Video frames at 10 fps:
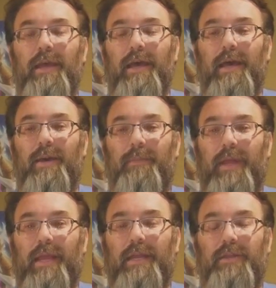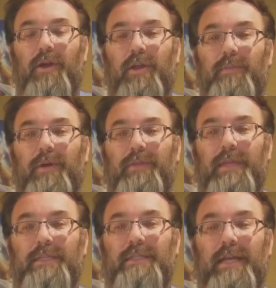And I kind of talked about
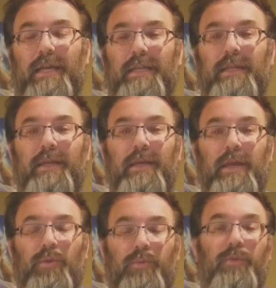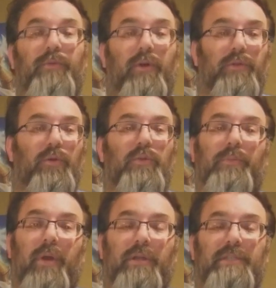things that I had removed all the older
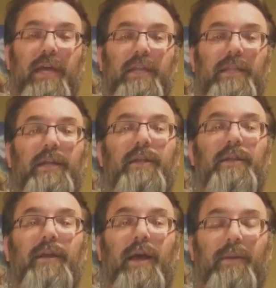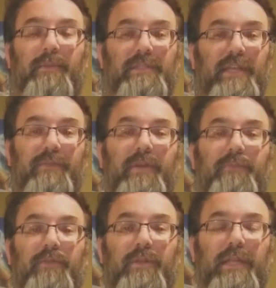parts out of there and saved them
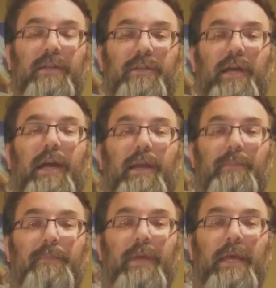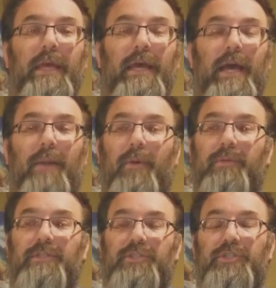for a later time. I
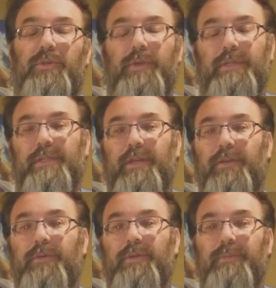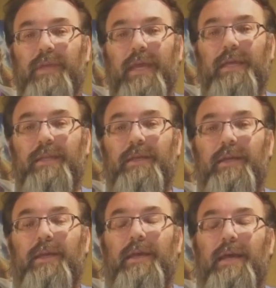wasn't sure what I was going to do with them yet.
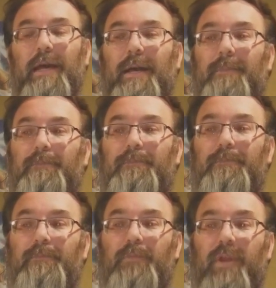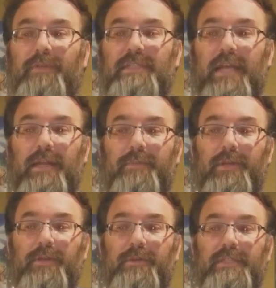What I've decided I'm
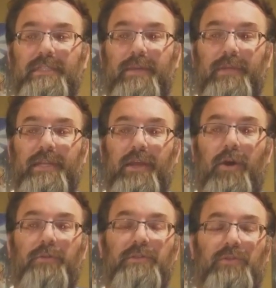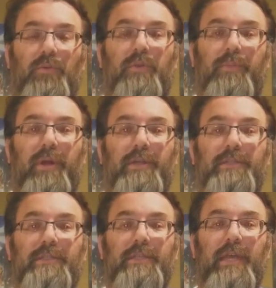going to do is I'm going to take all those older
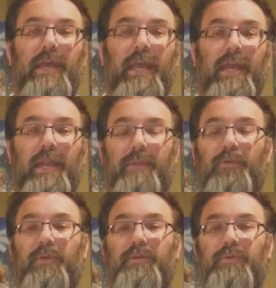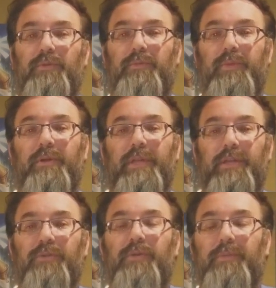parts and I'm going to build a
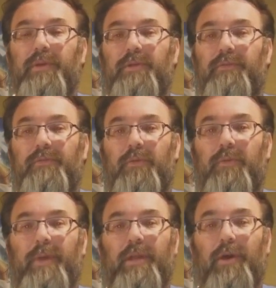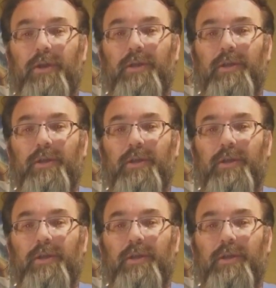new computer for my daughter.